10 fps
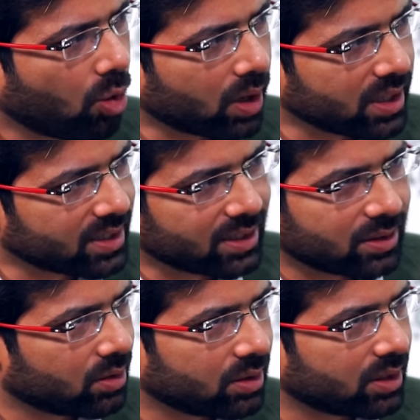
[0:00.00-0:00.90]
What is it
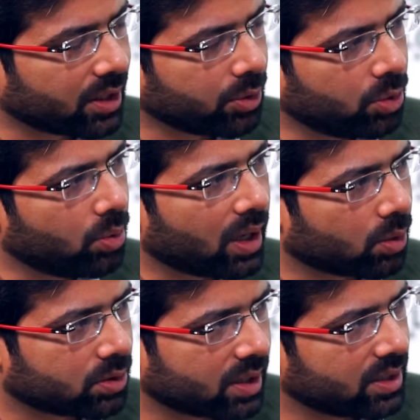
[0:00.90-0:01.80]
that you do at
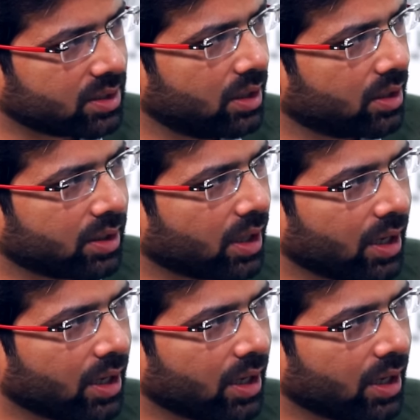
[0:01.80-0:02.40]
authorized dealer?